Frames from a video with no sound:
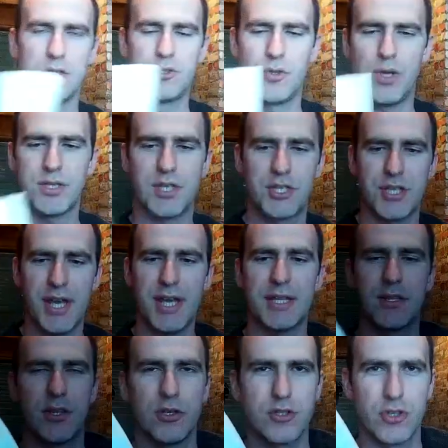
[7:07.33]
So as I say,
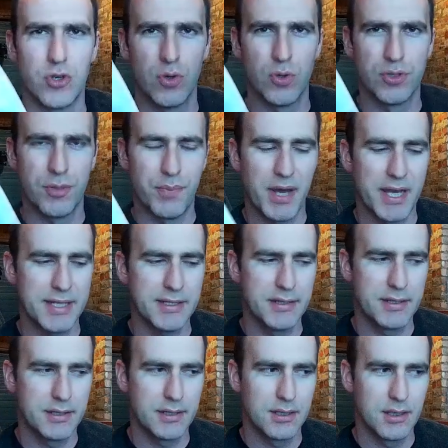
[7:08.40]
it does hold a pint
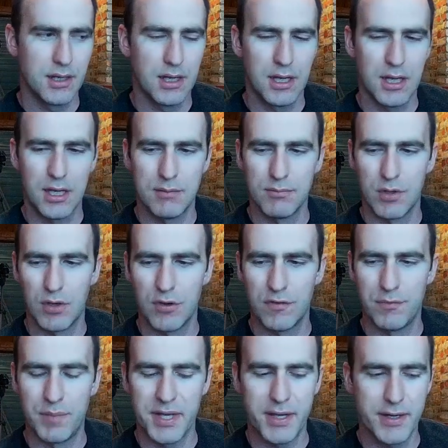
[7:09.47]

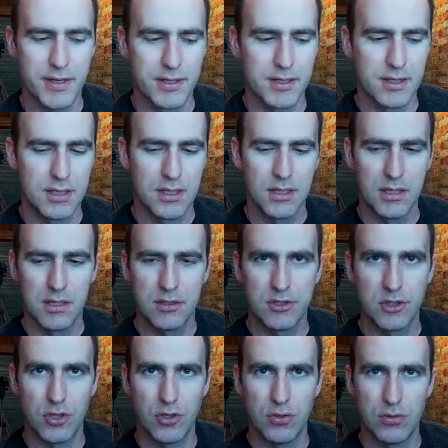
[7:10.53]
of beer,
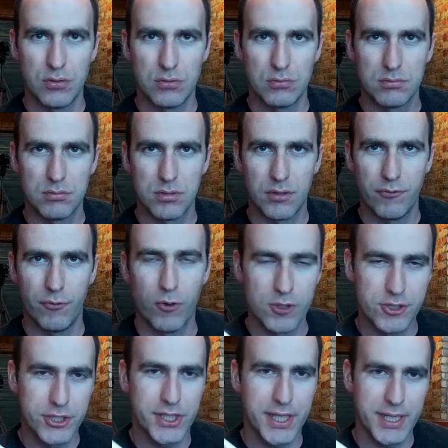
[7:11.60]
so
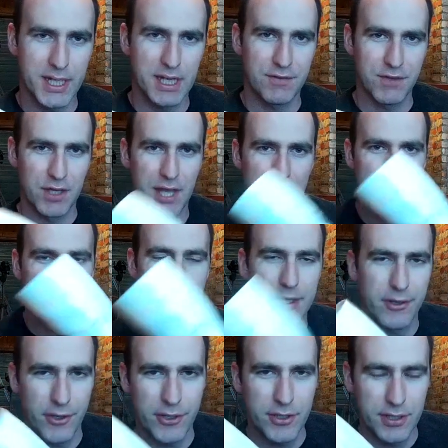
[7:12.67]
unfortunately I'll have to test that
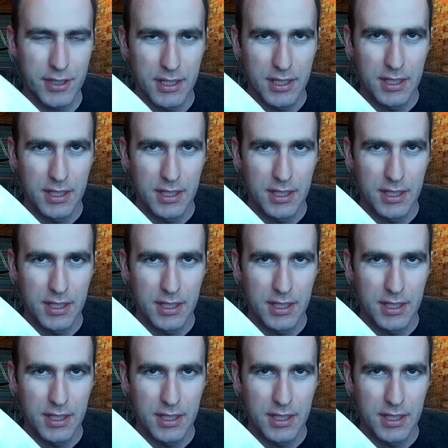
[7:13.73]
out,